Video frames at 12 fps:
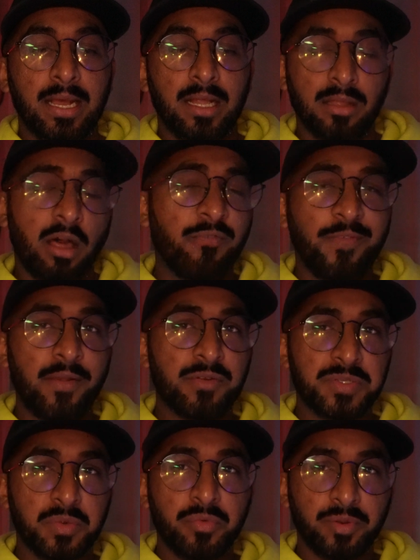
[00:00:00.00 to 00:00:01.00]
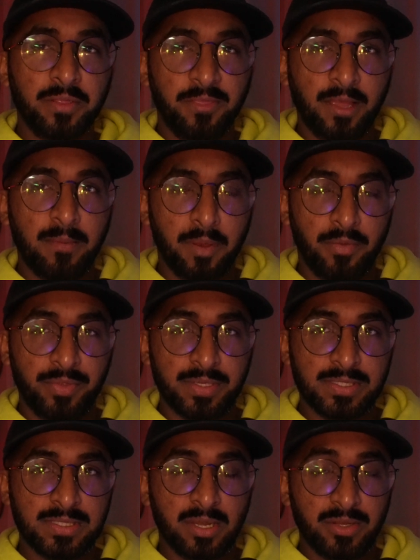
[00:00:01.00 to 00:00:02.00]
A lot of founders don't really think about
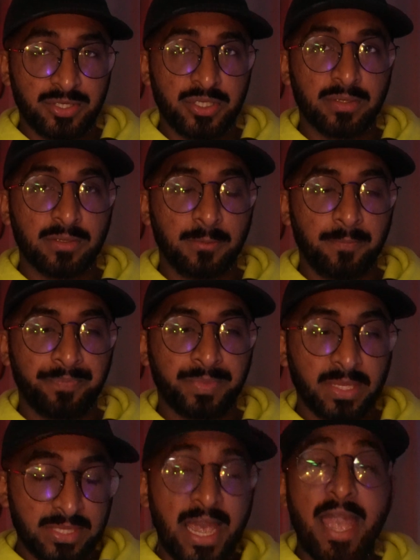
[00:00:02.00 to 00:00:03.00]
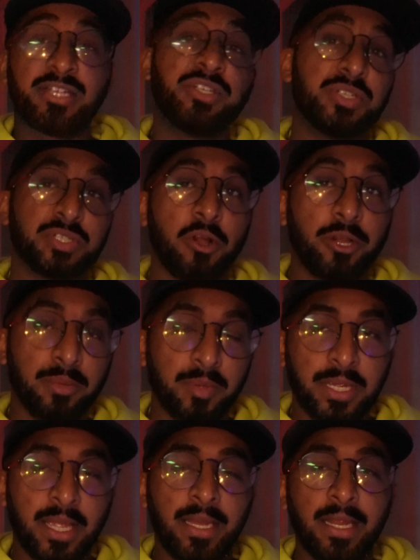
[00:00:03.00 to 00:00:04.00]
this until they actually start
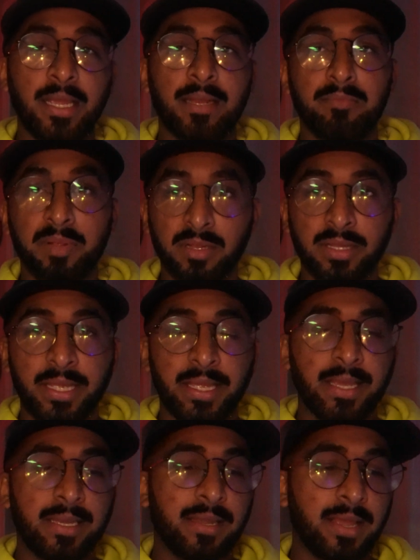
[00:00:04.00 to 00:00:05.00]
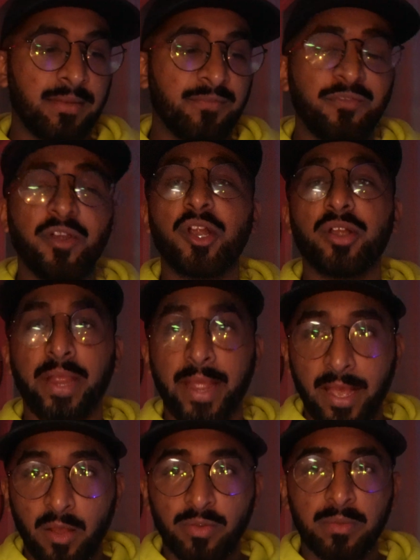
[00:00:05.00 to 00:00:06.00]
communicating and building and figuring
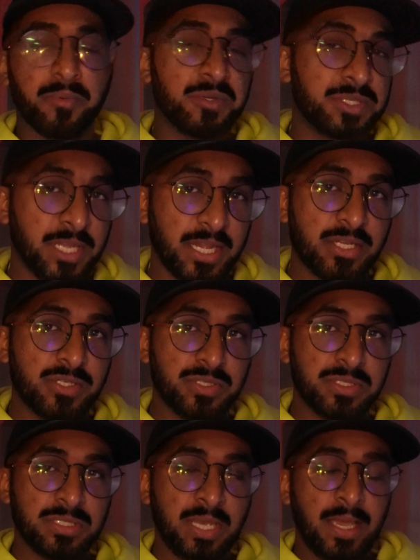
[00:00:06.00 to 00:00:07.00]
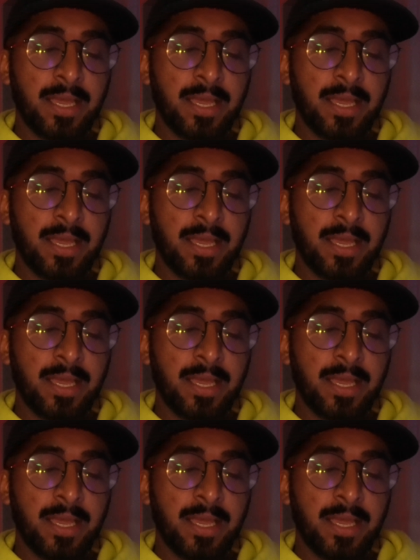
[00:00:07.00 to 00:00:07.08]
out the percentages